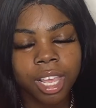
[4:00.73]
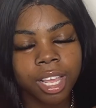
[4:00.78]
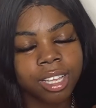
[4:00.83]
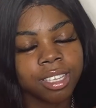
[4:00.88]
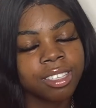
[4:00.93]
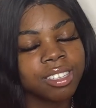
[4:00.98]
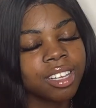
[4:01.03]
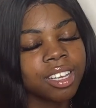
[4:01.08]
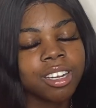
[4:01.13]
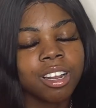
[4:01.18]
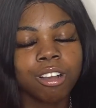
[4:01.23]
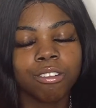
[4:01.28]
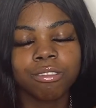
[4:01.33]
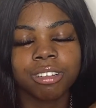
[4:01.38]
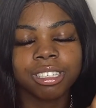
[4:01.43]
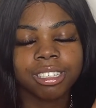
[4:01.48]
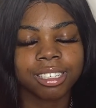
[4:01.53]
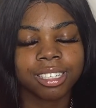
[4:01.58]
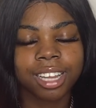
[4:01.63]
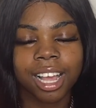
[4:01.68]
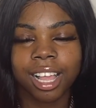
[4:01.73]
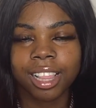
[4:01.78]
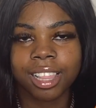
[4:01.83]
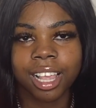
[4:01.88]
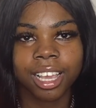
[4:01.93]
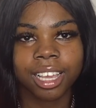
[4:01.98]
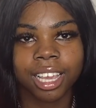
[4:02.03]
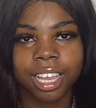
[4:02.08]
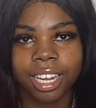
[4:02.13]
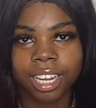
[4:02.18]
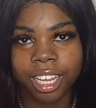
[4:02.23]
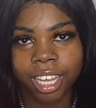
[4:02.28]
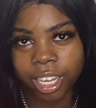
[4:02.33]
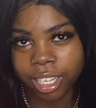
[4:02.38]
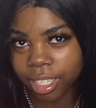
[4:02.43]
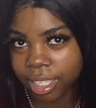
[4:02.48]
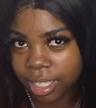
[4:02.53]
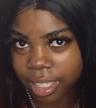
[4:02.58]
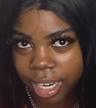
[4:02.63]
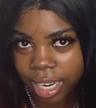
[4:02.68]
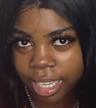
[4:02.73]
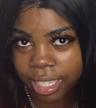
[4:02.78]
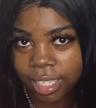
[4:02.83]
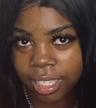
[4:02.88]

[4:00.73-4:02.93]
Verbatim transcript: Zeno was not like any other snake.